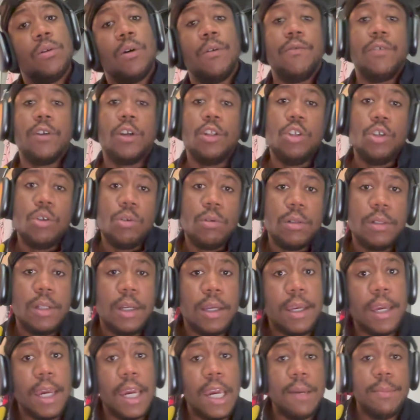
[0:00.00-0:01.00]
If you're new in the
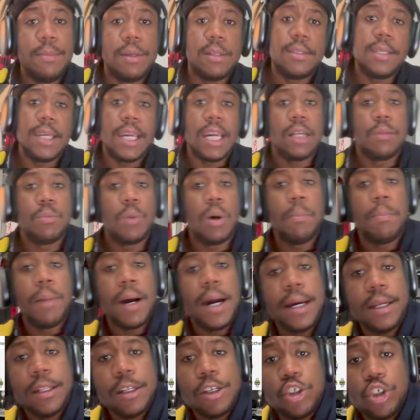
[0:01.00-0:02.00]
game, you're thinking about
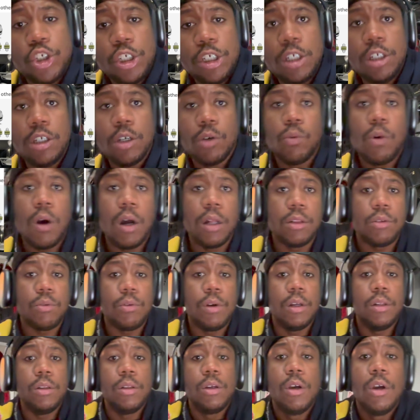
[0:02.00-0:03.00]
buying a G, you're
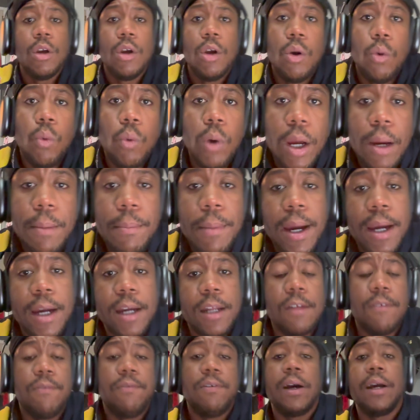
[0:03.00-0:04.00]
wondering, where am I
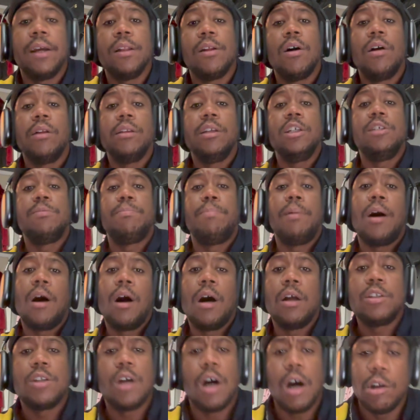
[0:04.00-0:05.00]
gonna find all these
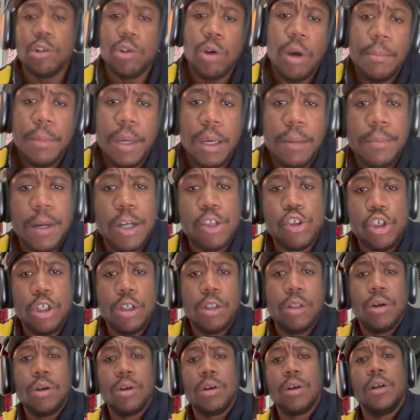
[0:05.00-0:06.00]
parts? How do I make my G
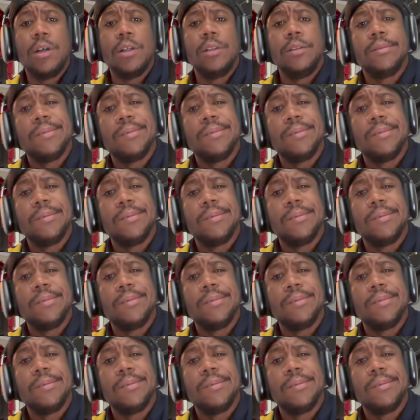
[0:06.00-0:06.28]
look good?